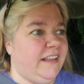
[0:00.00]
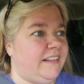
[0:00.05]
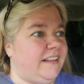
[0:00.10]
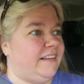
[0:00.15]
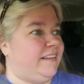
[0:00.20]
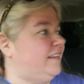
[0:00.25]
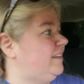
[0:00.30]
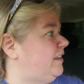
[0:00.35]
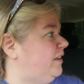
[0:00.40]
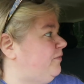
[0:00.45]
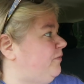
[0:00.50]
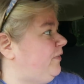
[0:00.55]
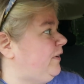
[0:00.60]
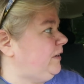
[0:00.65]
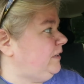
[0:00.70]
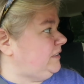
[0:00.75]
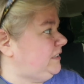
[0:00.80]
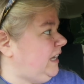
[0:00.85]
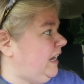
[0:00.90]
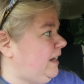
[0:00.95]
This is the
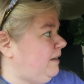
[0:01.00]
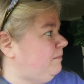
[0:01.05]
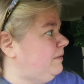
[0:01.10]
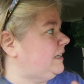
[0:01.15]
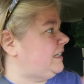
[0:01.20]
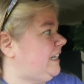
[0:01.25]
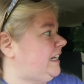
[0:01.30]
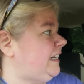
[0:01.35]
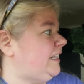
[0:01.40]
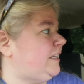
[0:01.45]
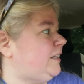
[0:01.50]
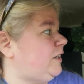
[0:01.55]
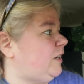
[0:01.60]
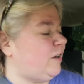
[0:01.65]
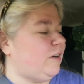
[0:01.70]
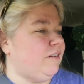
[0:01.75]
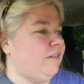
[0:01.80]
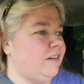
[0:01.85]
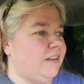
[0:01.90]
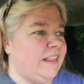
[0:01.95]
first time we're taking the
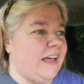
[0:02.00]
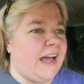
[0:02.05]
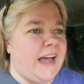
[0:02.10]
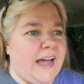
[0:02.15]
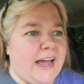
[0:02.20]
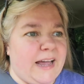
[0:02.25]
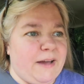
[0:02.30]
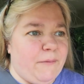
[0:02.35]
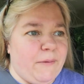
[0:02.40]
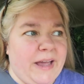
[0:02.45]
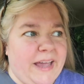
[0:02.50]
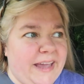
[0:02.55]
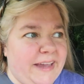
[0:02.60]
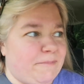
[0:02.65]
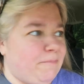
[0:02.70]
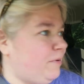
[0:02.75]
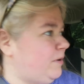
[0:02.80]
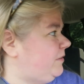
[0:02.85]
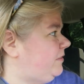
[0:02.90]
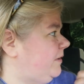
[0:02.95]
car on the highway.
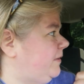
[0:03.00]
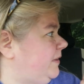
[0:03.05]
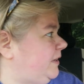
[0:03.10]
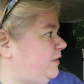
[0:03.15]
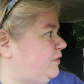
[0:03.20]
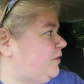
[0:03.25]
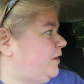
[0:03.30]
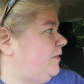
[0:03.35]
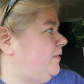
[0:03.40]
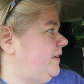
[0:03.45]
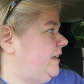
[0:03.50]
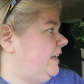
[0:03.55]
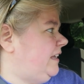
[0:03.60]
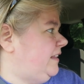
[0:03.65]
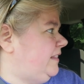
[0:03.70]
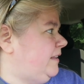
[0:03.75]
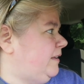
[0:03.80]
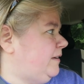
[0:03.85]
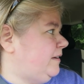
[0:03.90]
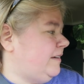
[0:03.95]
Brooke's only drove it
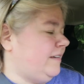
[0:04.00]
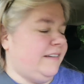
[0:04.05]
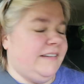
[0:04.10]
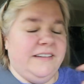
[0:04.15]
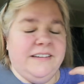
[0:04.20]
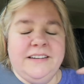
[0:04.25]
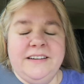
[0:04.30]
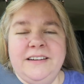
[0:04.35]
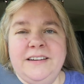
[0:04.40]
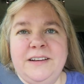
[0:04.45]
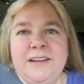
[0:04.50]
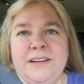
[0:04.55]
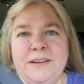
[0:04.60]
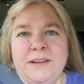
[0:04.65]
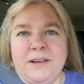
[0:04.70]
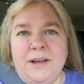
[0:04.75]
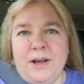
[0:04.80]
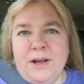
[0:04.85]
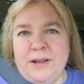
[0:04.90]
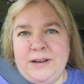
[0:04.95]
in
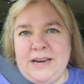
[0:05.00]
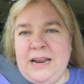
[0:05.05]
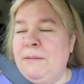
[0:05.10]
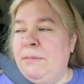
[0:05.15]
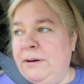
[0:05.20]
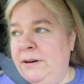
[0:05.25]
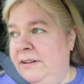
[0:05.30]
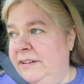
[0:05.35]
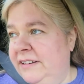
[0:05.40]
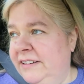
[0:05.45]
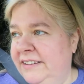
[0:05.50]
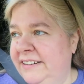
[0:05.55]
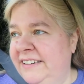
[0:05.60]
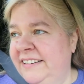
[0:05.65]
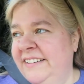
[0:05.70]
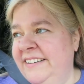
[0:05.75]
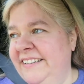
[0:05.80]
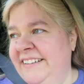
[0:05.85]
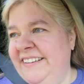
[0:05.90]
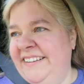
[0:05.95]
the uh,
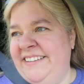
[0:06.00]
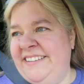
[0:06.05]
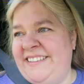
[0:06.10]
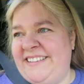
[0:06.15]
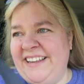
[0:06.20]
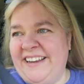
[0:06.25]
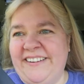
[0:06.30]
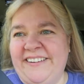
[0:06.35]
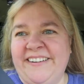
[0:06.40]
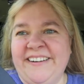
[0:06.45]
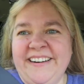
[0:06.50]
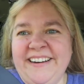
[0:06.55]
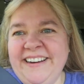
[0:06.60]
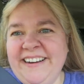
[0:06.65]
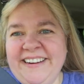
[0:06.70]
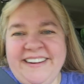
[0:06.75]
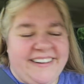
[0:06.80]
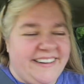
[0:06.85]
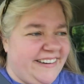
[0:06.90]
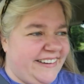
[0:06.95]
neighborhood. So.
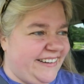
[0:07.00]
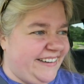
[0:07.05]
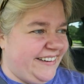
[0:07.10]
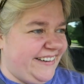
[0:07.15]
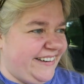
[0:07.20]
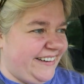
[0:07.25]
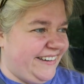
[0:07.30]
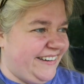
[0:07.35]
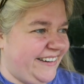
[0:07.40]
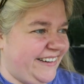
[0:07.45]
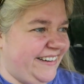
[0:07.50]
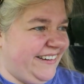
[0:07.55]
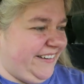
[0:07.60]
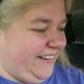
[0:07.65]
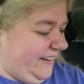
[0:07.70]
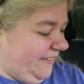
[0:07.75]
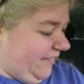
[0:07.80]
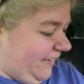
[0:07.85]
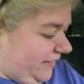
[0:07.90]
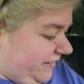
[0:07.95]
Oh, my script.
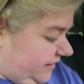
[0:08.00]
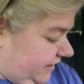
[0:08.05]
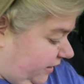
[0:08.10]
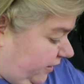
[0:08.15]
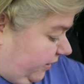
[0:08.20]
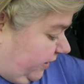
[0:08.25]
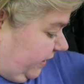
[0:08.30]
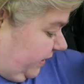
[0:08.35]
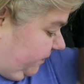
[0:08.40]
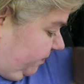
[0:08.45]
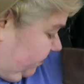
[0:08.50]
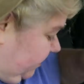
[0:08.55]
Anyways, all right.